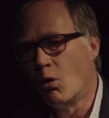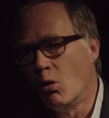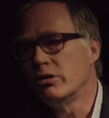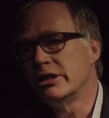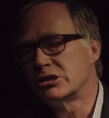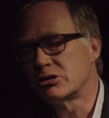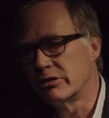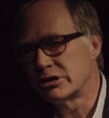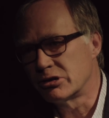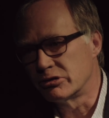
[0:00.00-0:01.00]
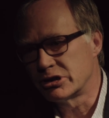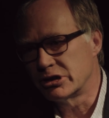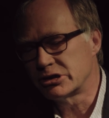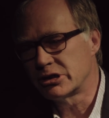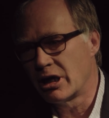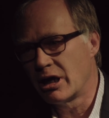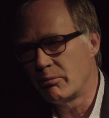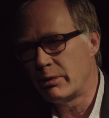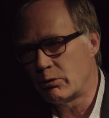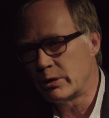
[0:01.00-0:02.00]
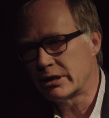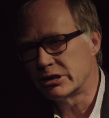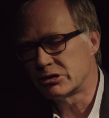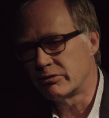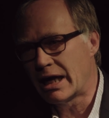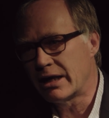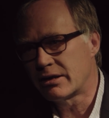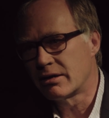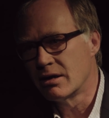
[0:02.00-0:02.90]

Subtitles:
all the historic sources bear witness on that.